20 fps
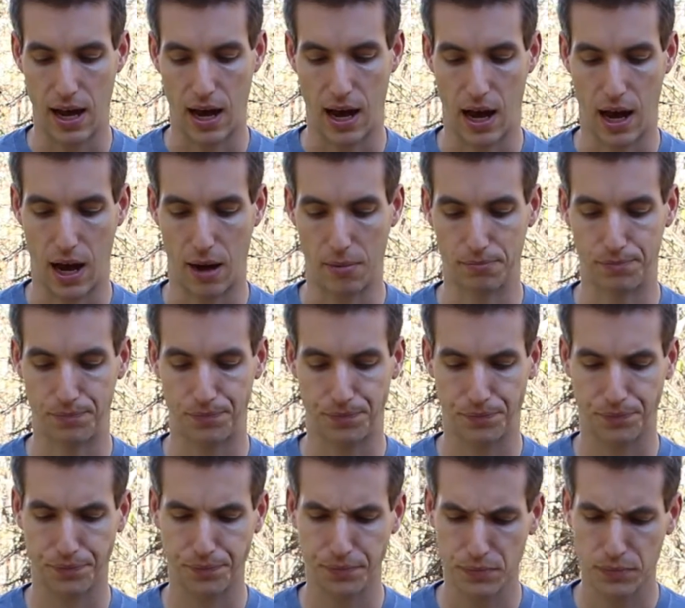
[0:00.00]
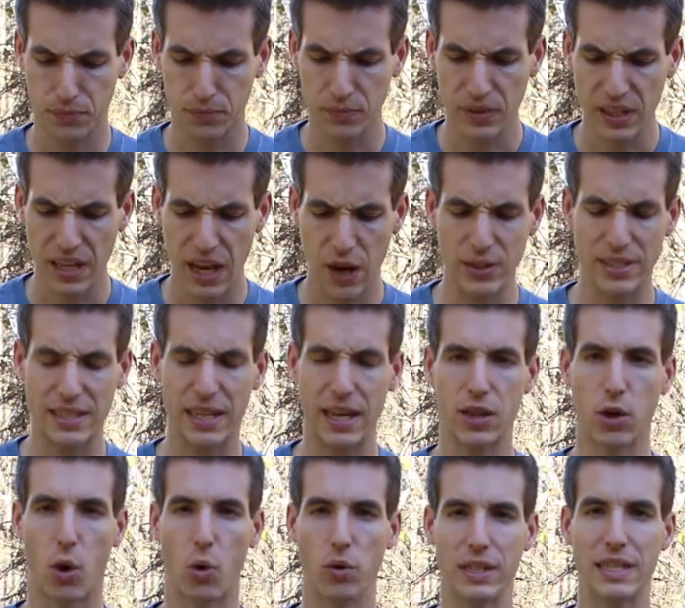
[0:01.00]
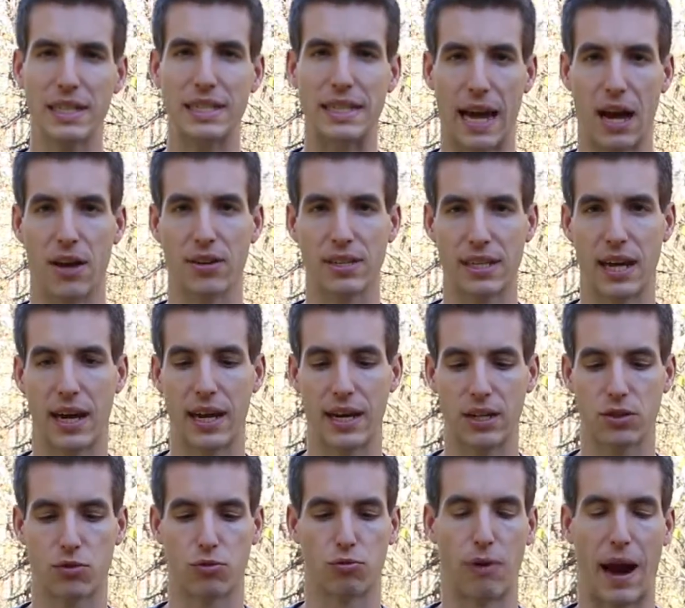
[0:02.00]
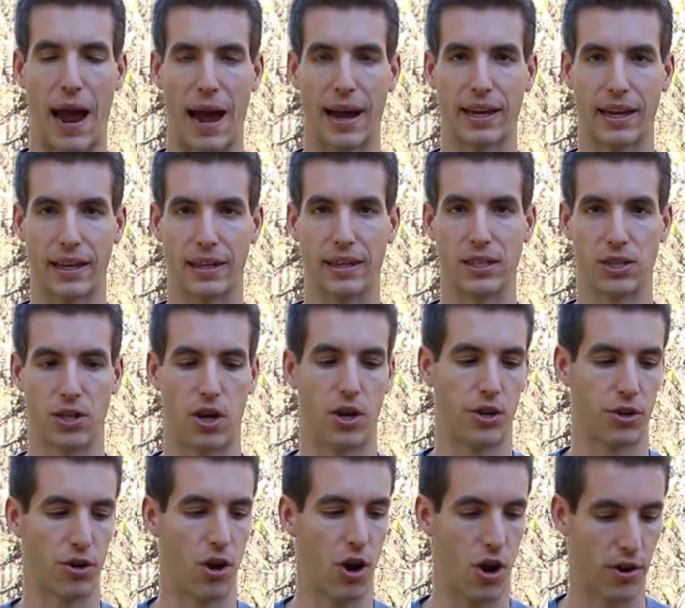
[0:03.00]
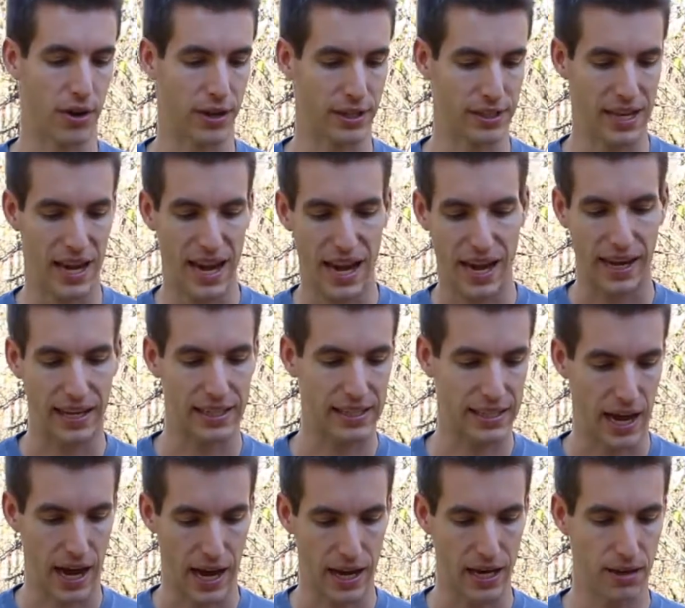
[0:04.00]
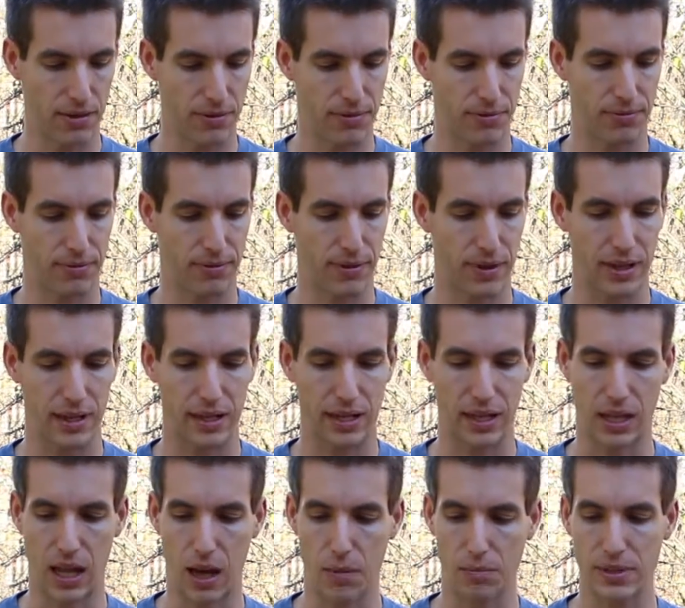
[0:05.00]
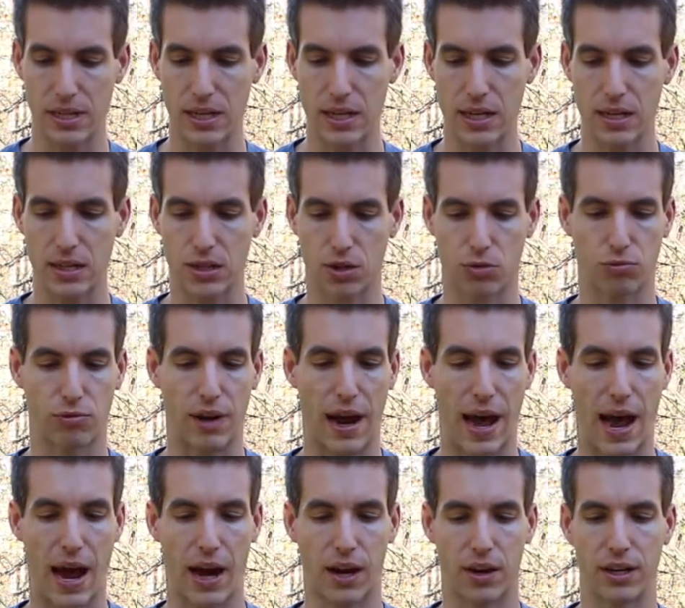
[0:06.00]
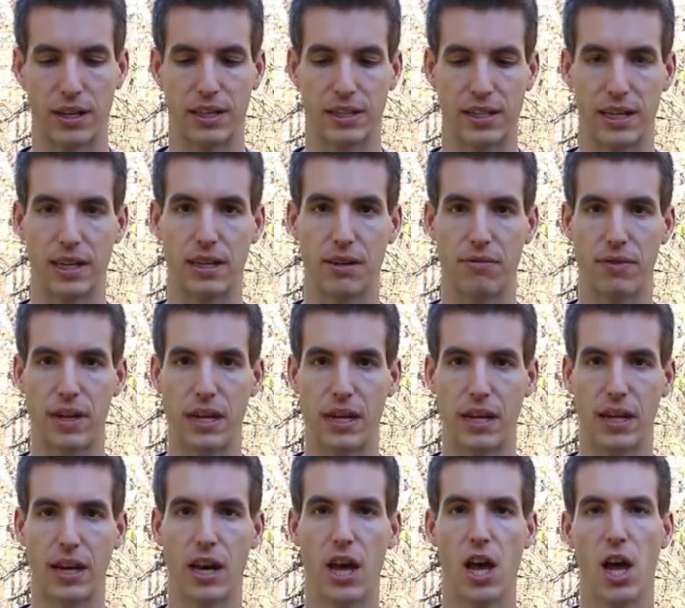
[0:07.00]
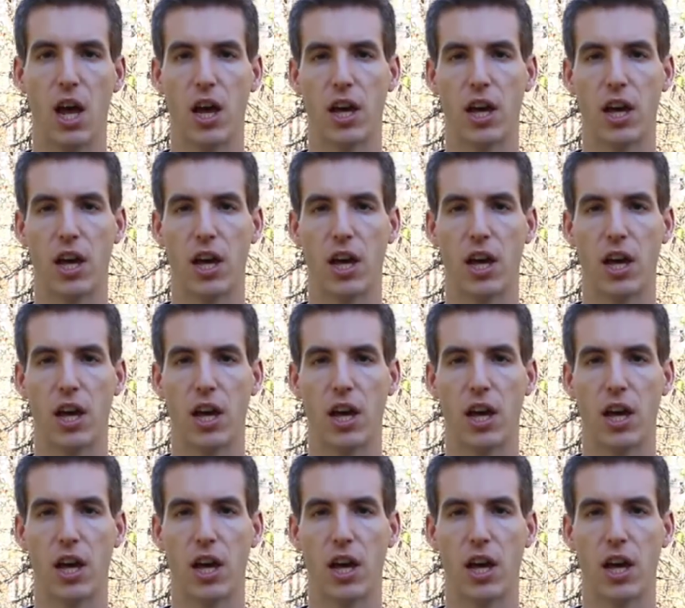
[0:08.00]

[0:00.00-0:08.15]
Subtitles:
I would say the only downside is racking this on your harness. It's kind of clumsy to rack and it's inconvenient.